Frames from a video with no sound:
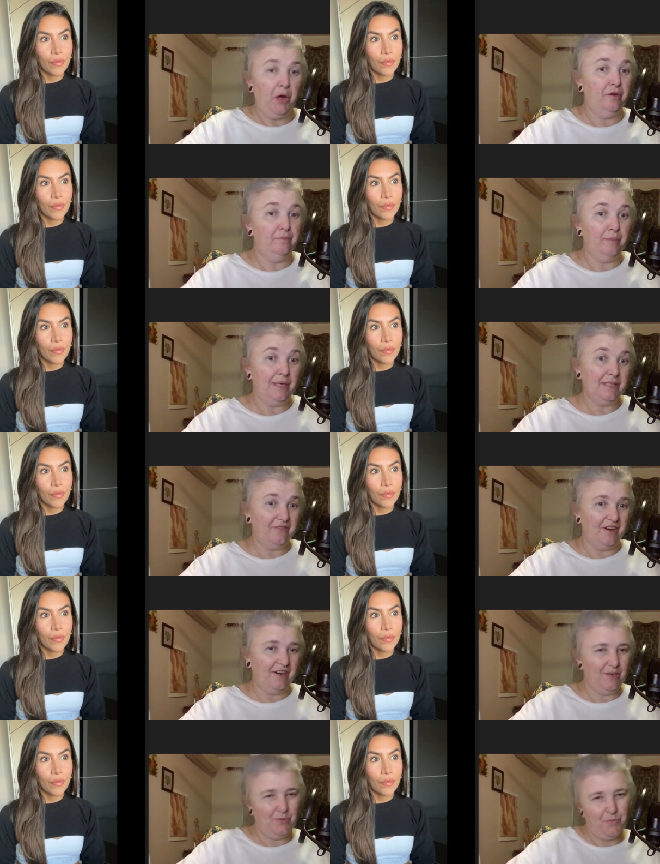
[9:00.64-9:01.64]
Speaker 1: my own best
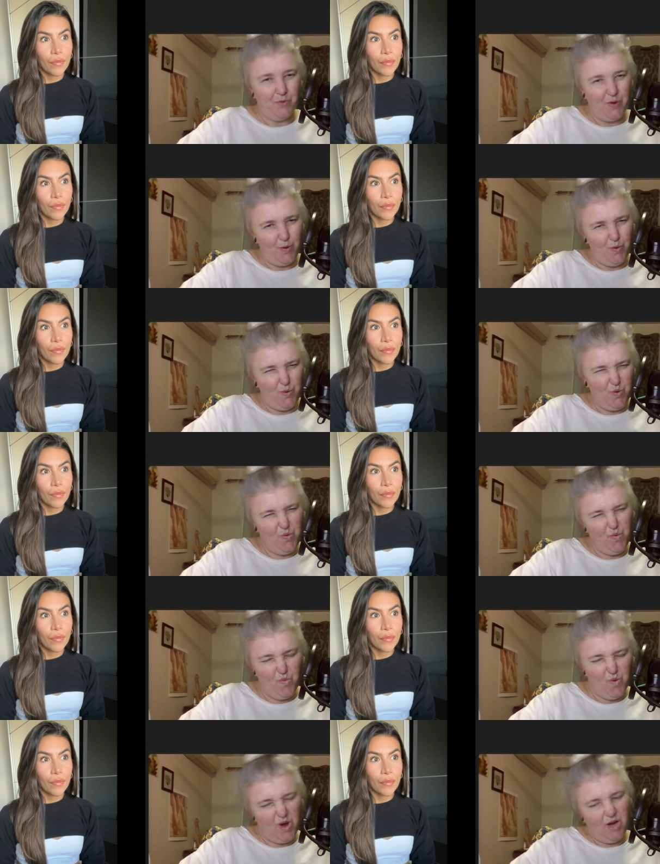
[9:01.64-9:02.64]
friend.
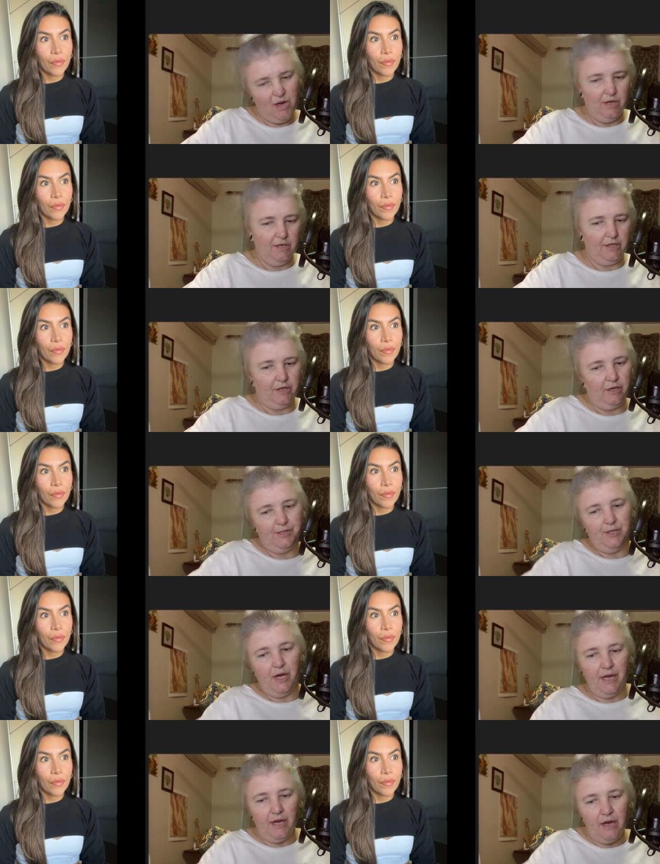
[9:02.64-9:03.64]
Woo! Girls'
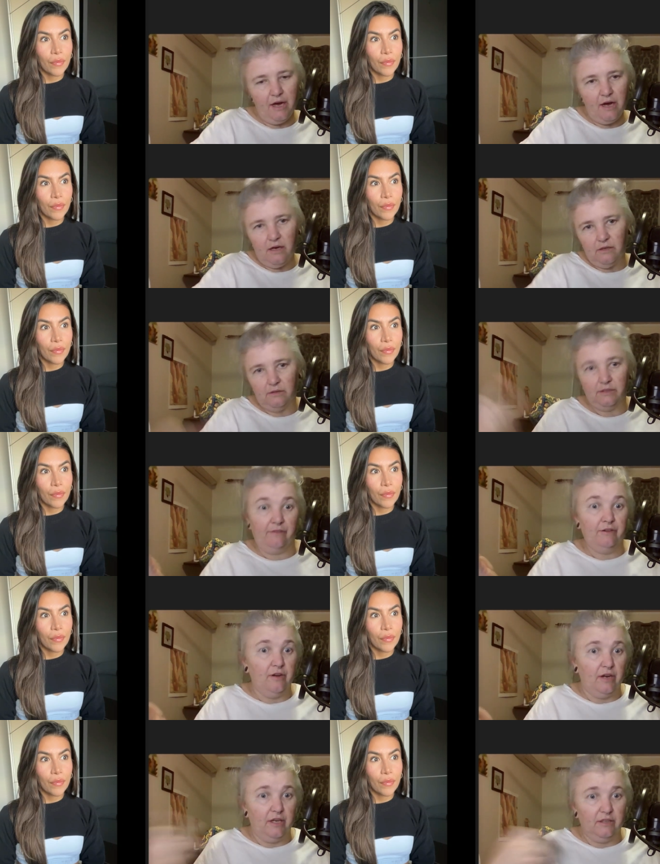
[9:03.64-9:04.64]
night out
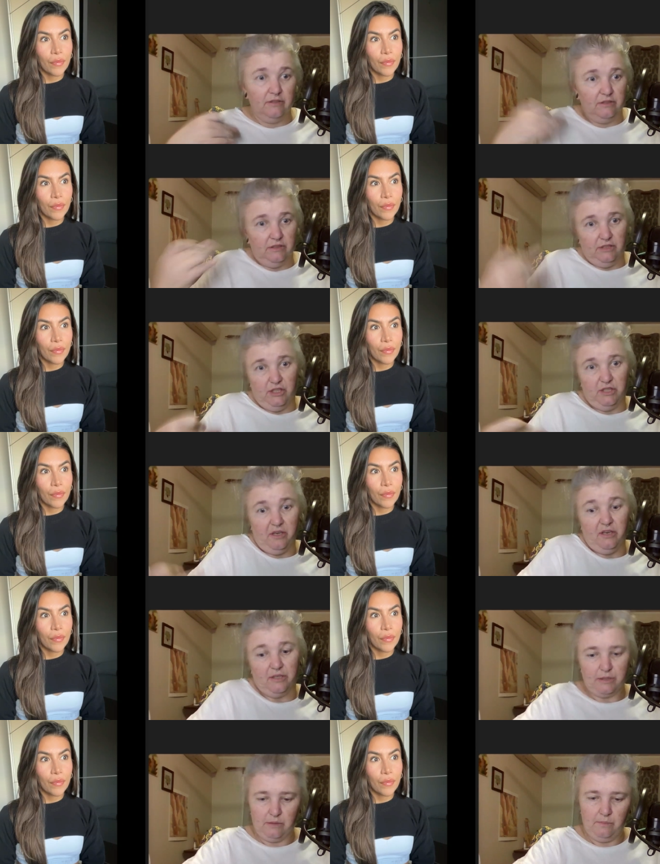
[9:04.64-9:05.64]
every night, just
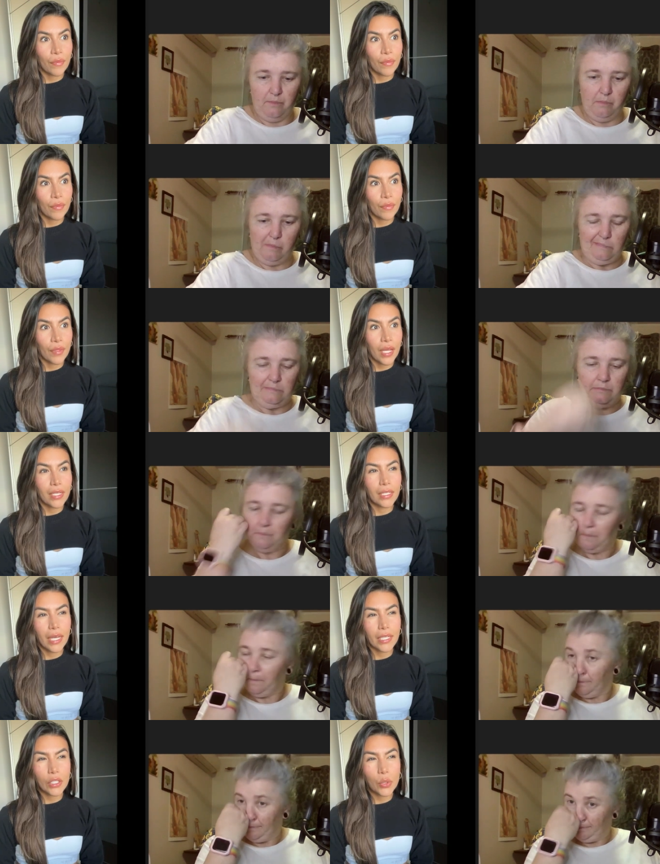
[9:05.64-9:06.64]
us.
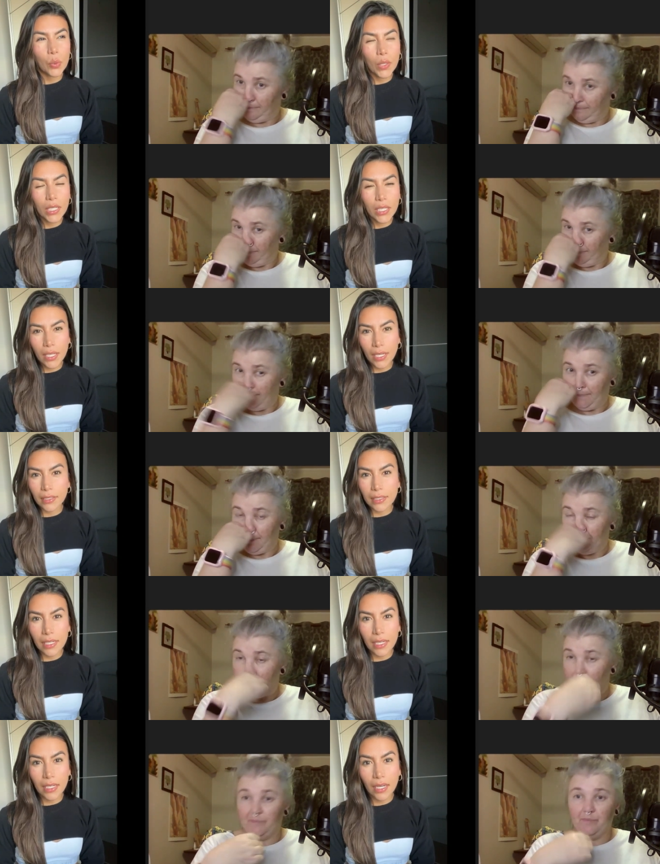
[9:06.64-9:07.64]
Speaker 2: In like
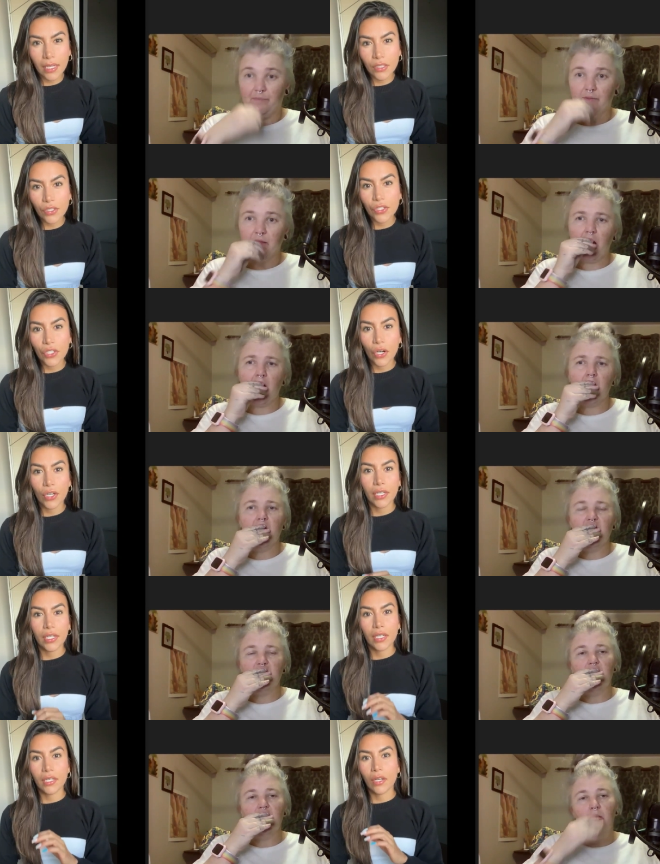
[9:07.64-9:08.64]
2019, I just
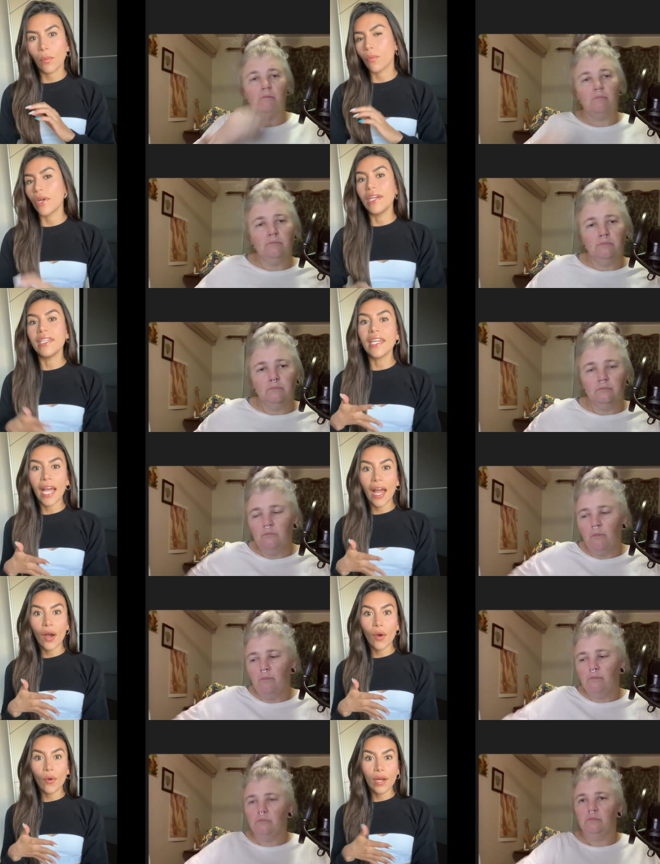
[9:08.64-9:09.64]
started breaking
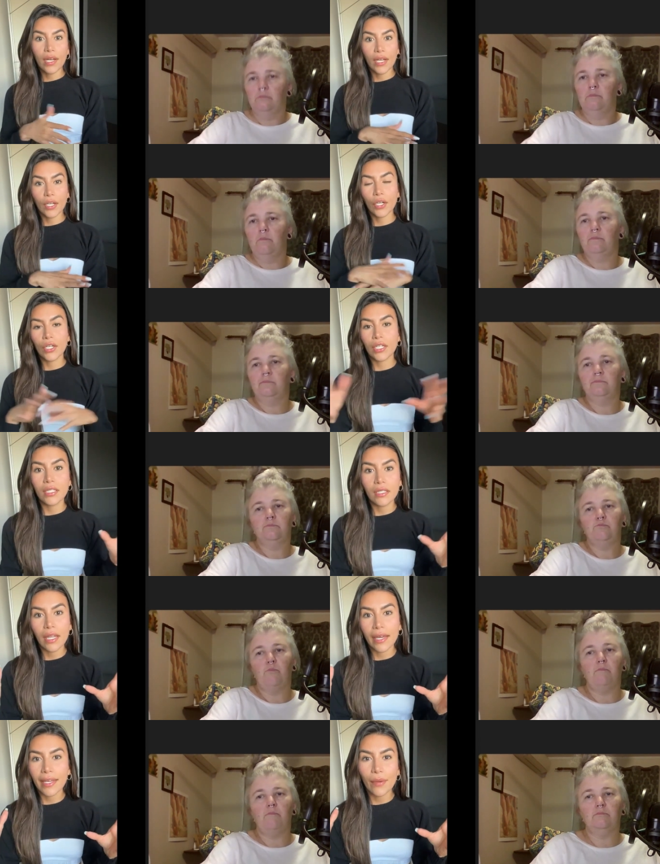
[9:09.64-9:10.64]
out, and I
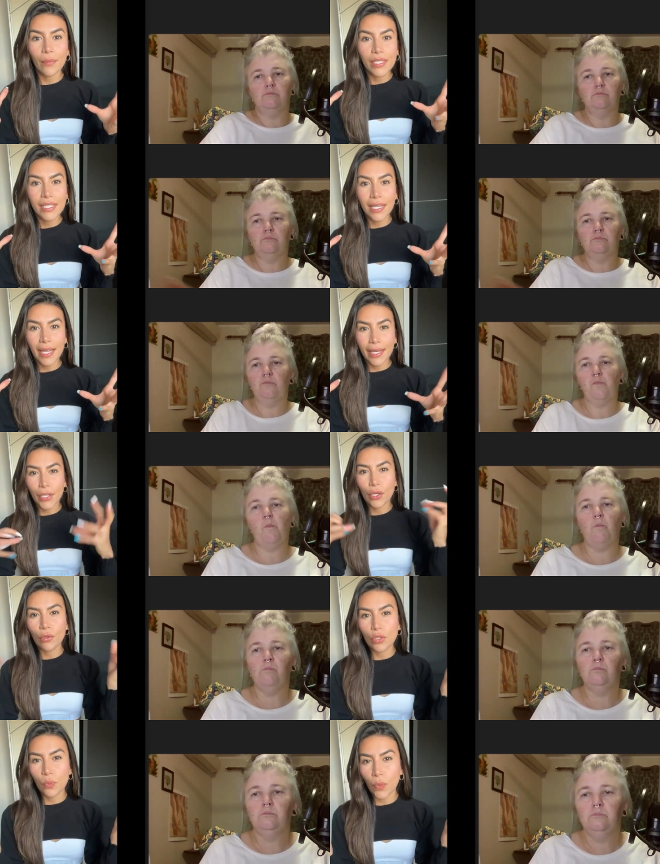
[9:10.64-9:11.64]
couldn't like it wasn't like
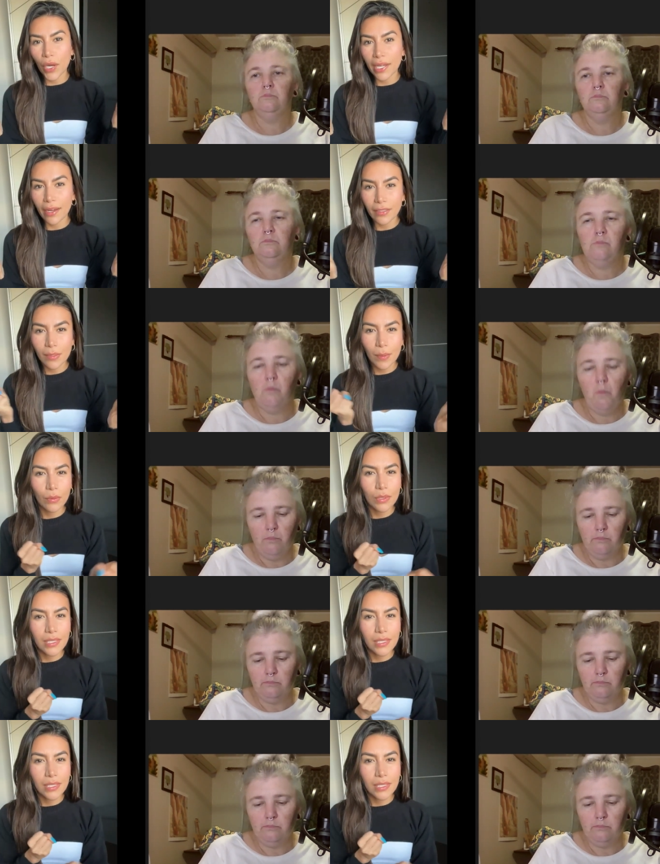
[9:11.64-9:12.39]
huge breakouts,